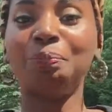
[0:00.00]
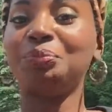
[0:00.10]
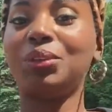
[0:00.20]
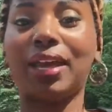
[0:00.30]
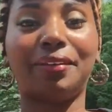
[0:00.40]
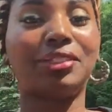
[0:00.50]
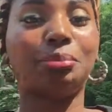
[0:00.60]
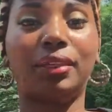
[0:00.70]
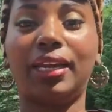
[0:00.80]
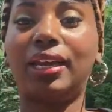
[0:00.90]
You have to
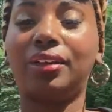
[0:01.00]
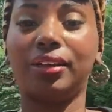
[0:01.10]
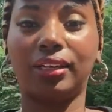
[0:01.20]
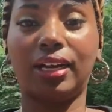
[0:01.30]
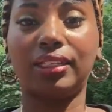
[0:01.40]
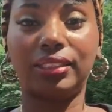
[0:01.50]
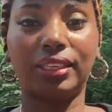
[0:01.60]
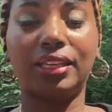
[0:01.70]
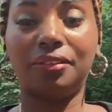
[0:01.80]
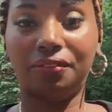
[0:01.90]
plan out your content
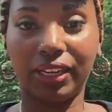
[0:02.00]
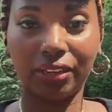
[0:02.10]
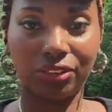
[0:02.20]
in advance.